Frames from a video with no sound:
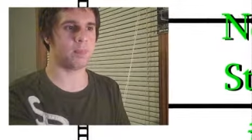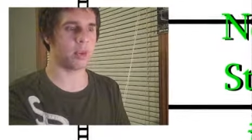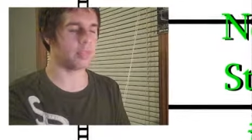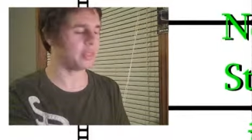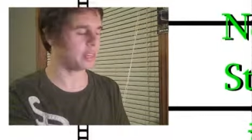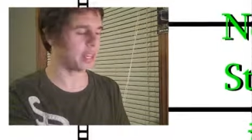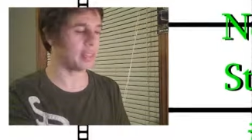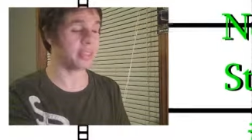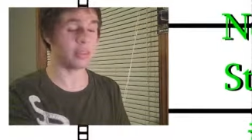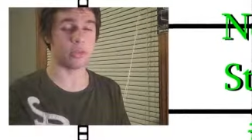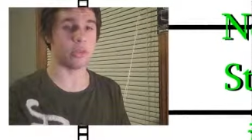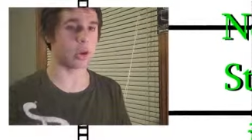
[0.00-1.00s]
But then again,
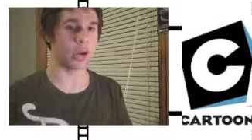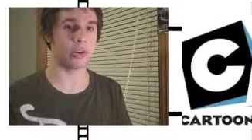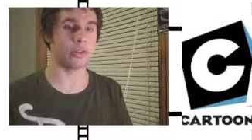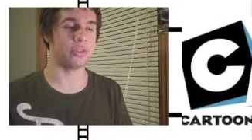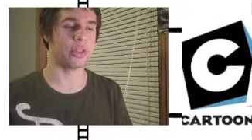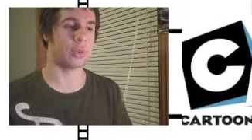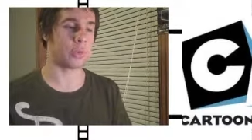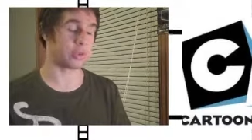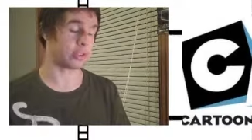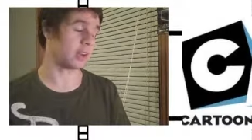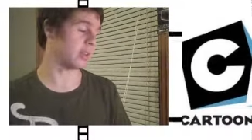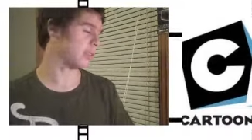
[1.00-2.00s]
this is what Cartoon
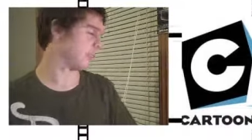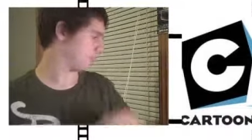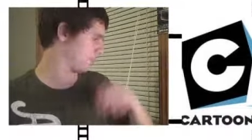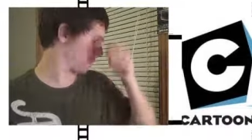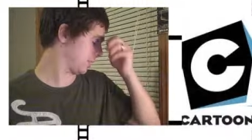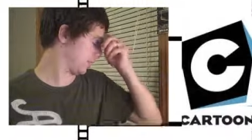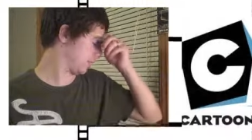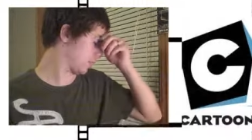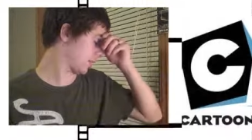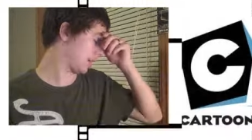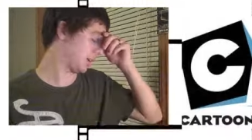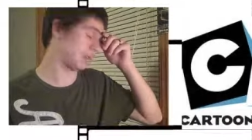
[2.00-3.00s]
Network does.
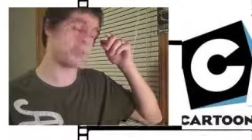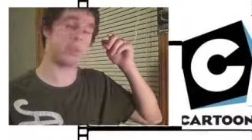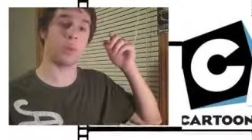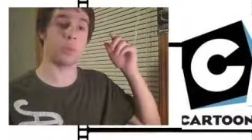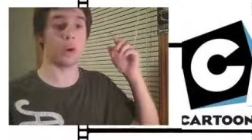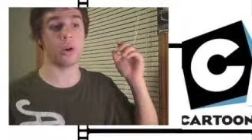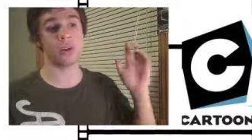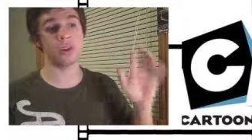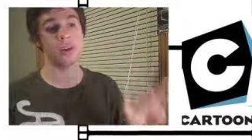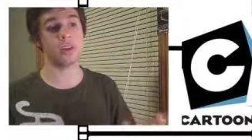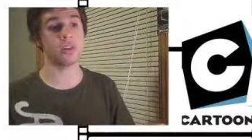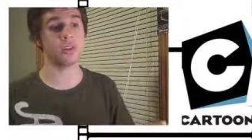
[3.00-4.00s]
Okay, so we're all
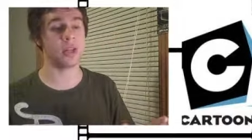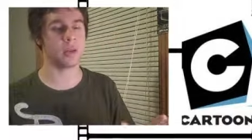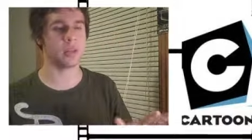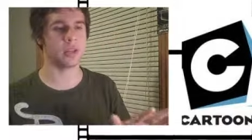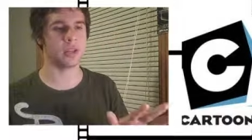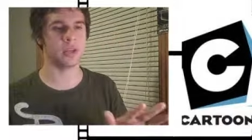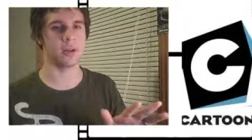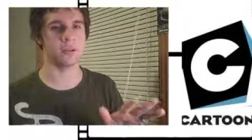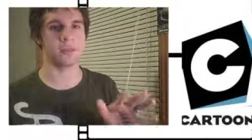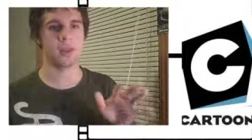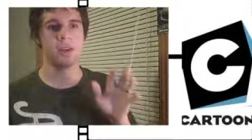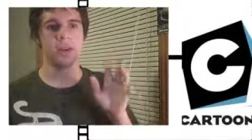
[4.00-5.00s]
on Cartoon Network here.
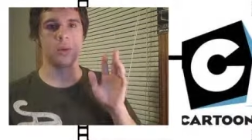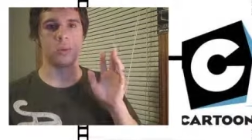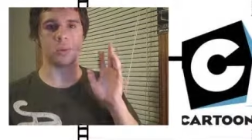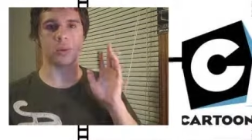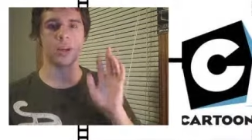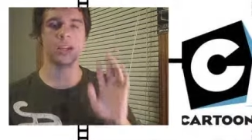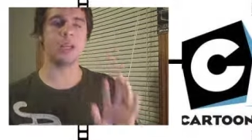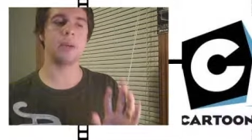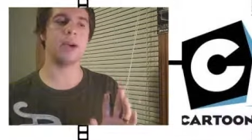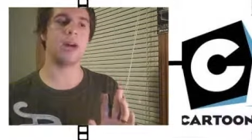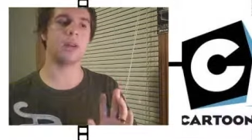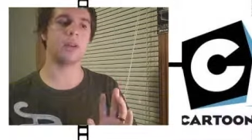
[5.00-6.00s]
We're talking
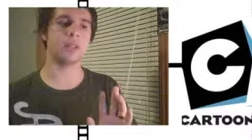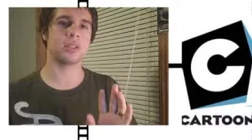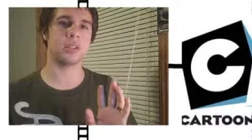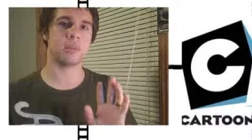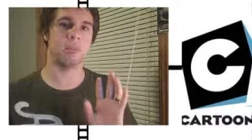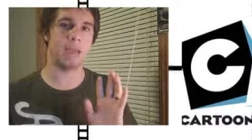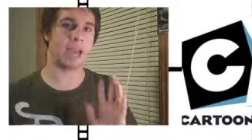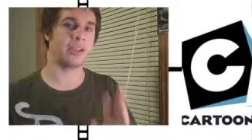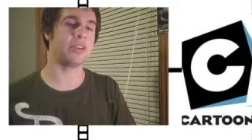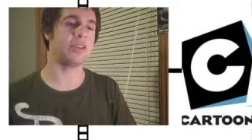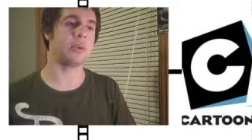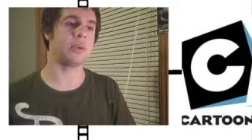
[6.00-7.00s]
about
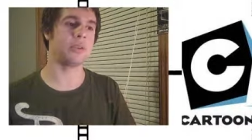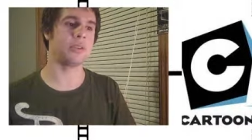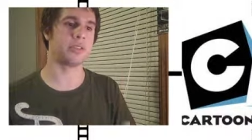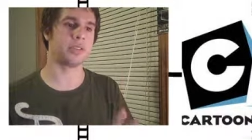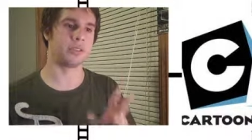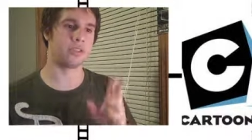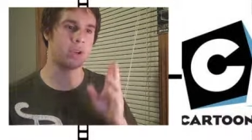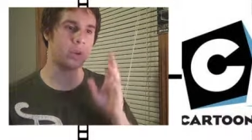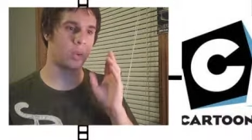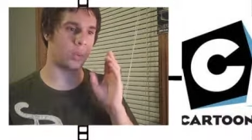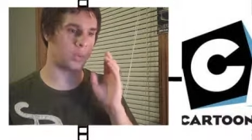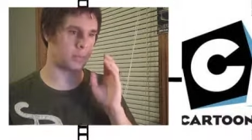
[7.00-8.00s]
bad news,
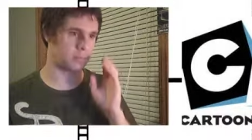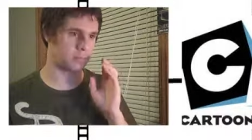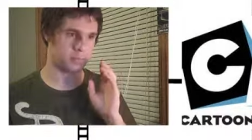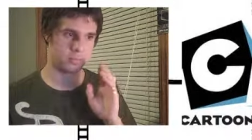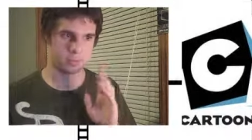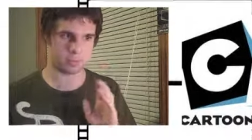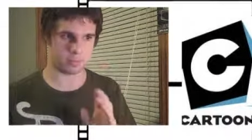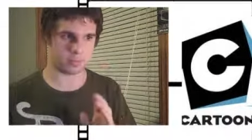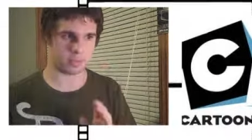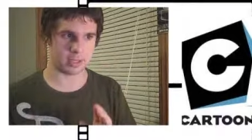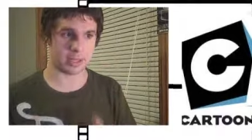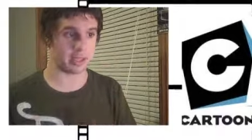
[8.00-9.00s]
so just
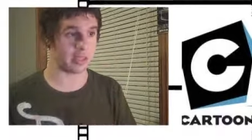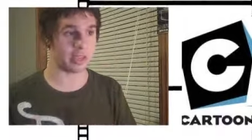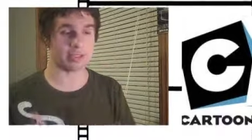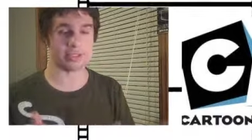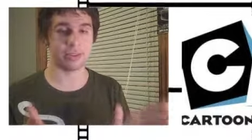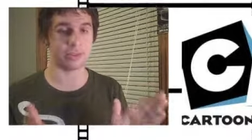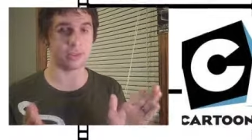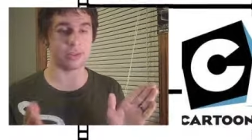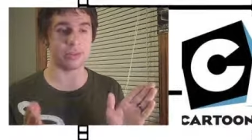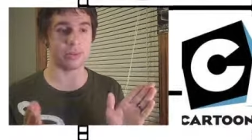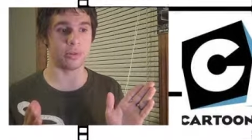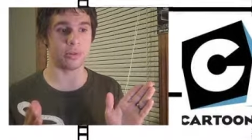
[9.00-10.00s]
take a guess as to
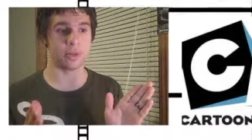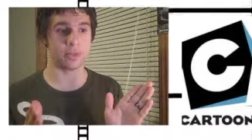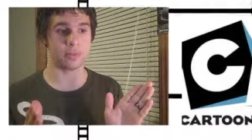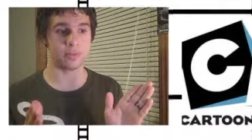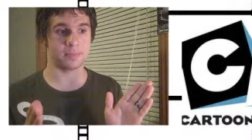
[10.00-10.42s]
what they're doing.